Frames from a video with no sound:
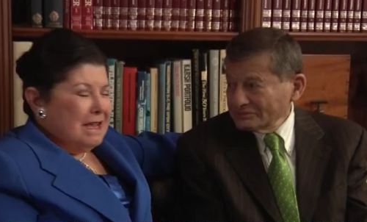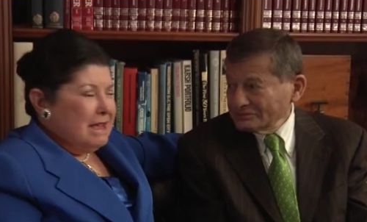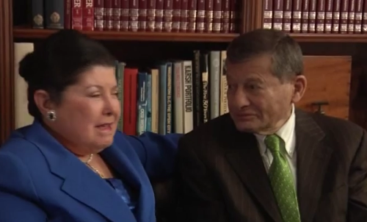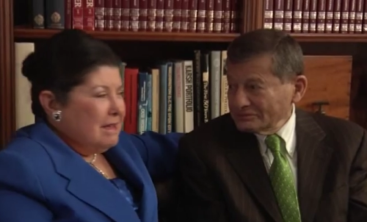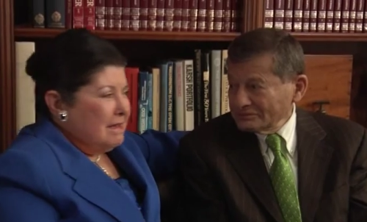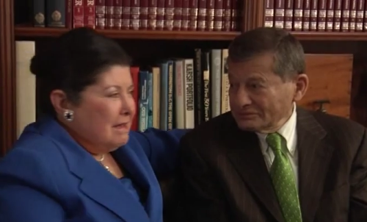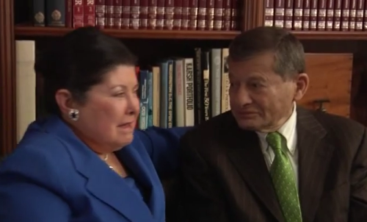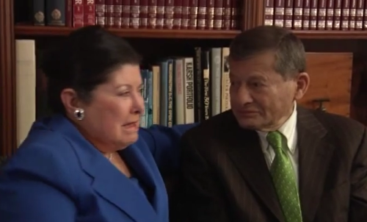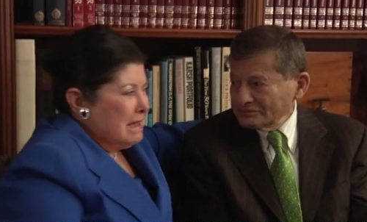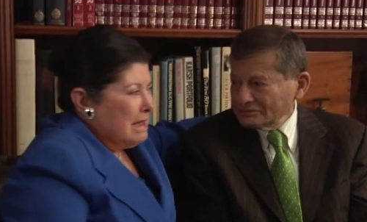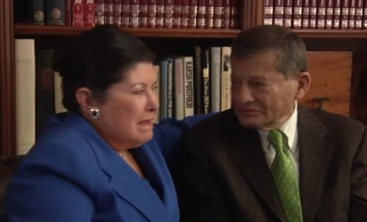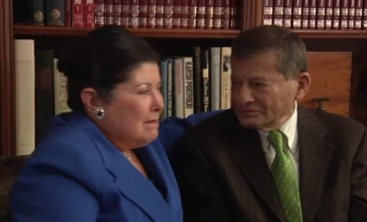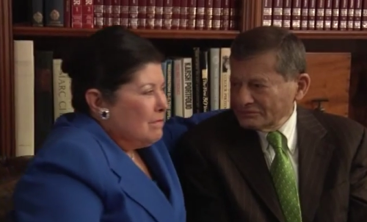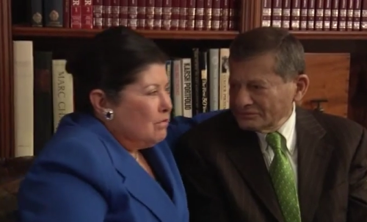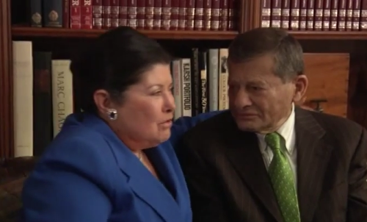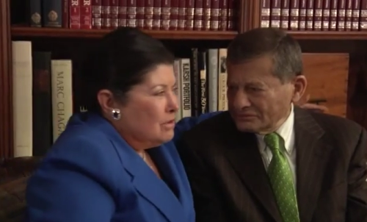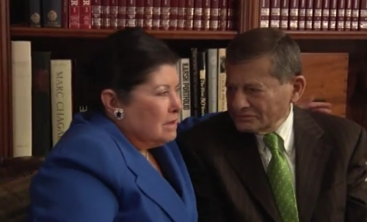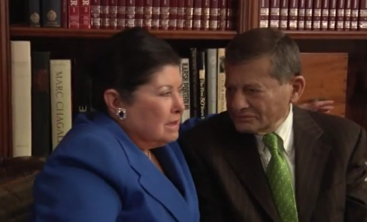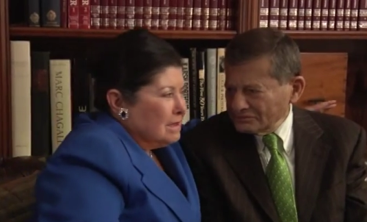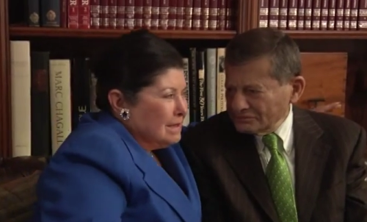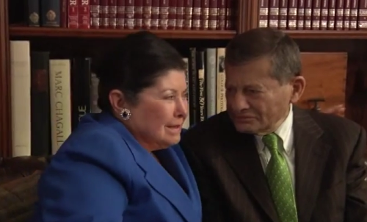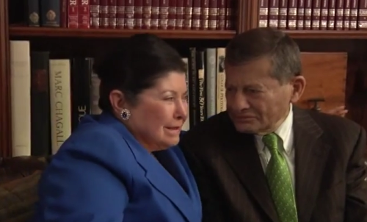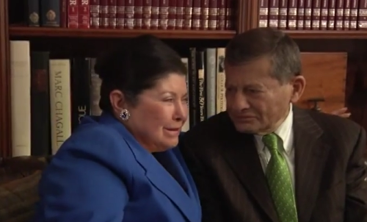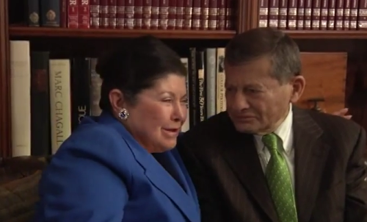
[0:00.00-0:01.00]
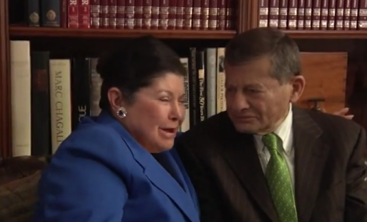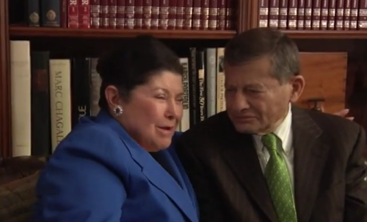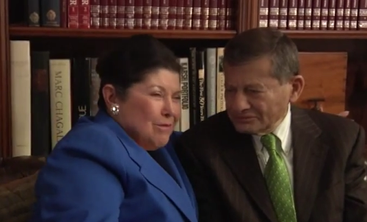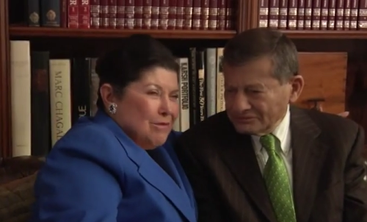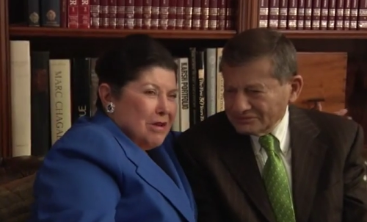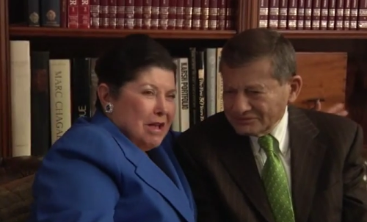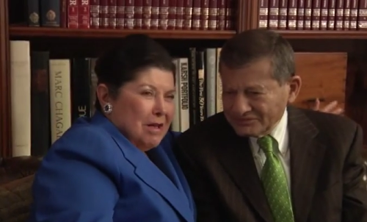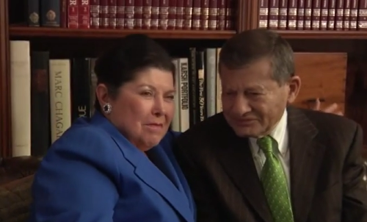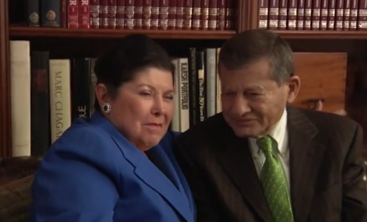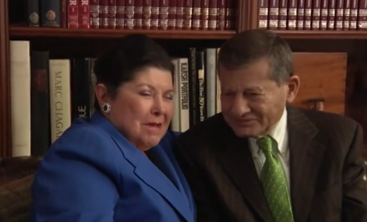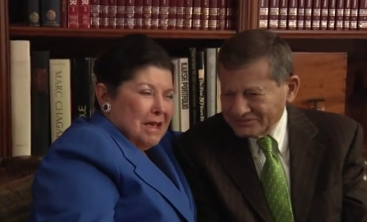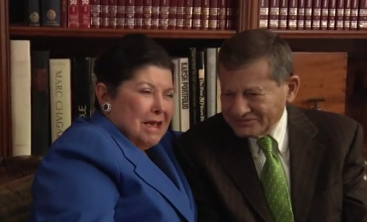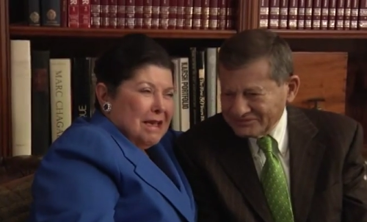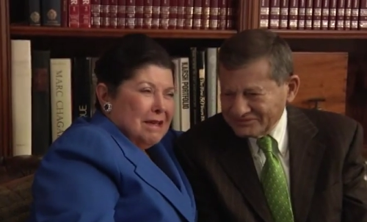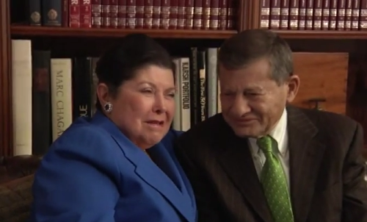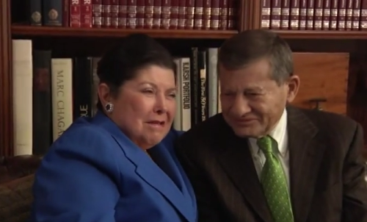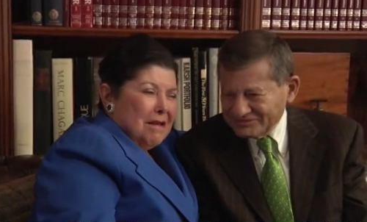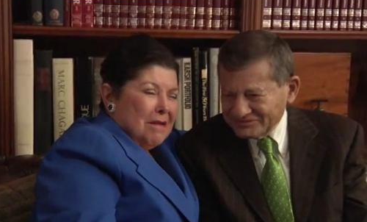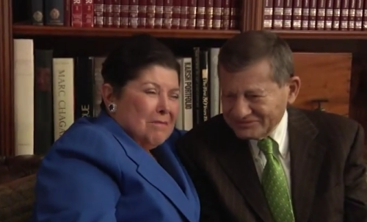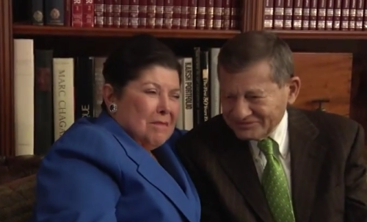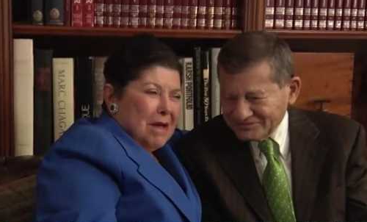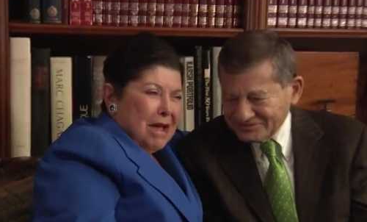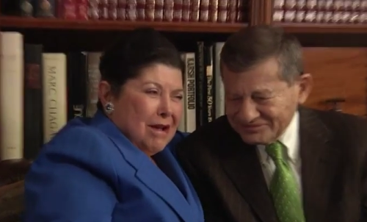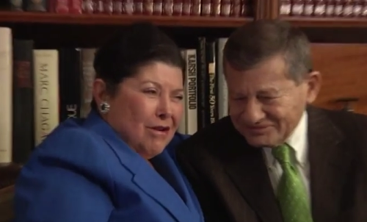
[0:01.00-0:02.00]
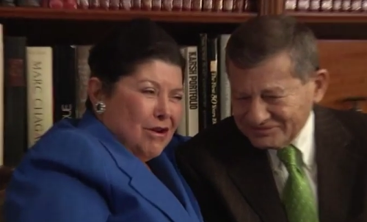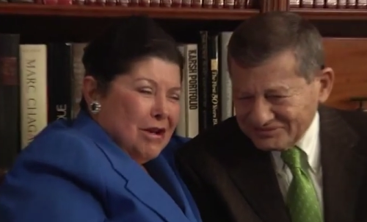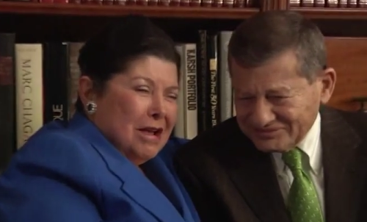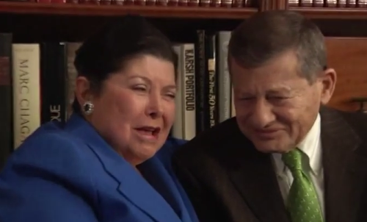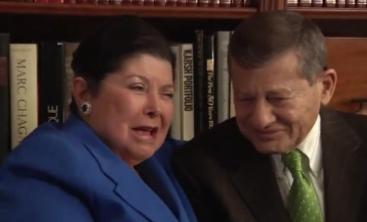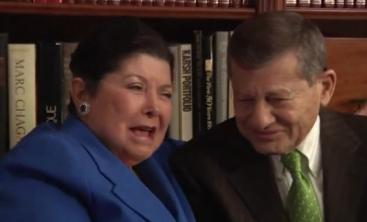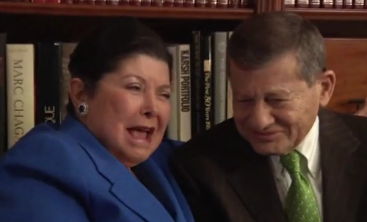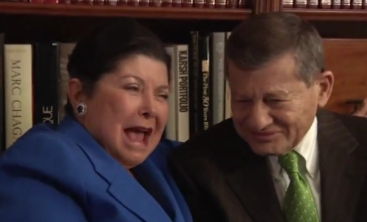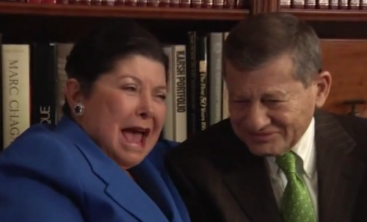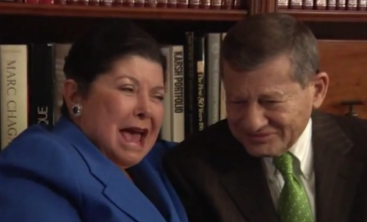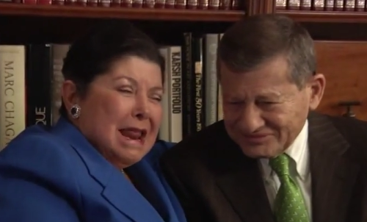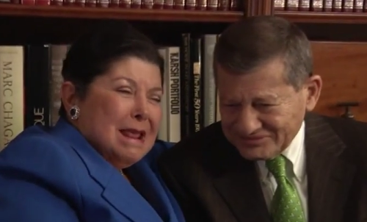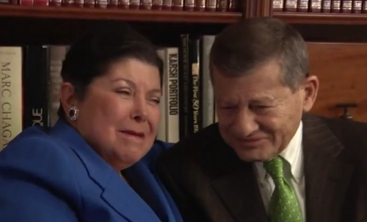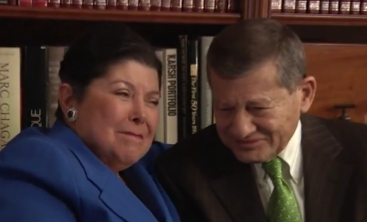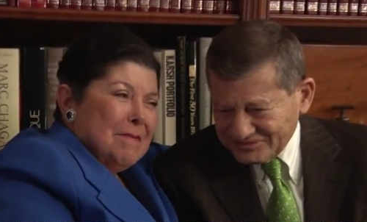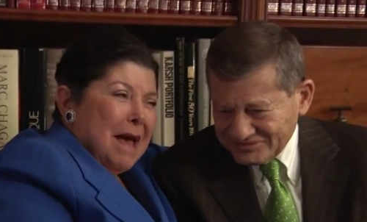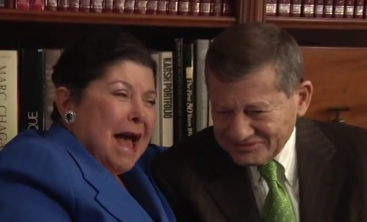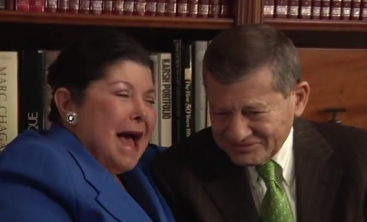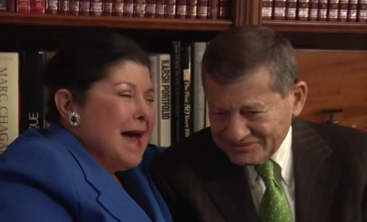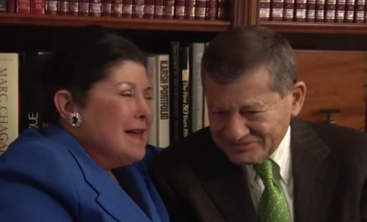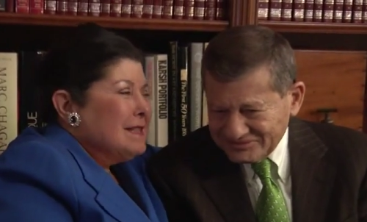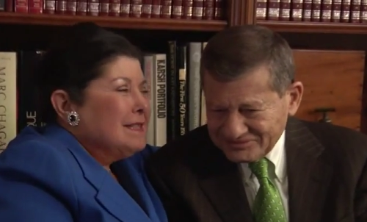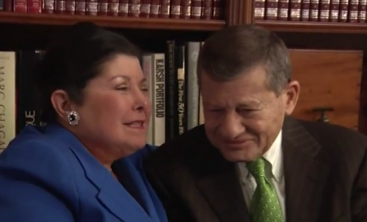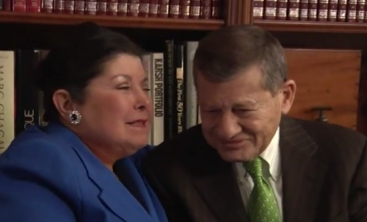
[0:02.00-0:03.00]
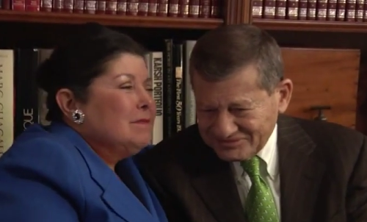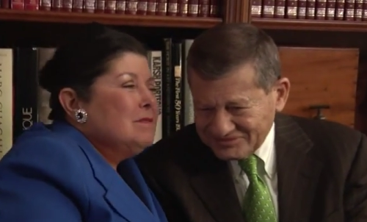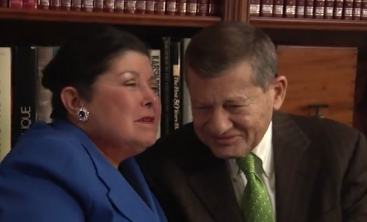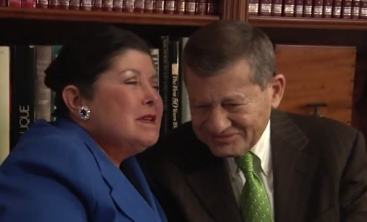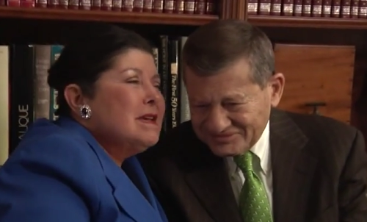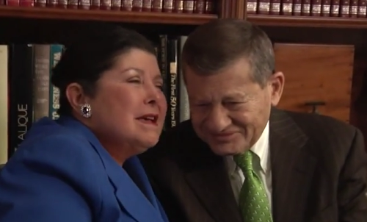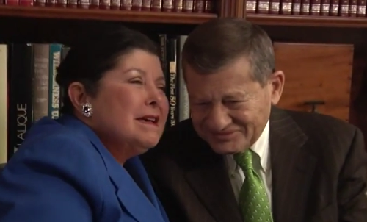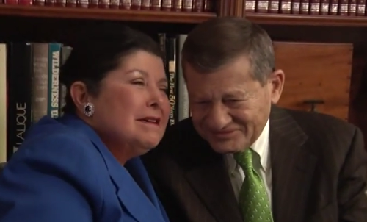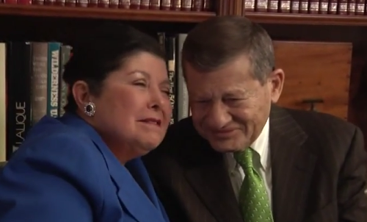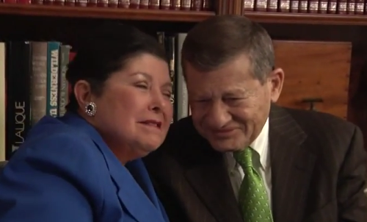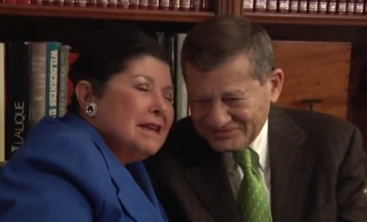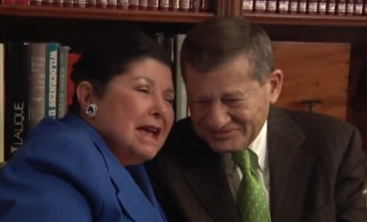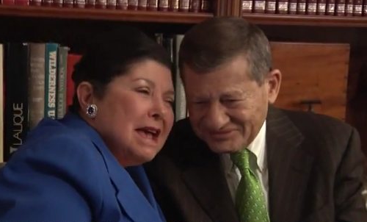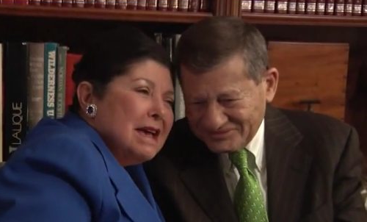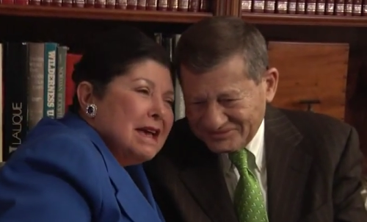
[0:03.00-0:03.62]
Speaker 1: He he puts his arm around me and my and he pats me and,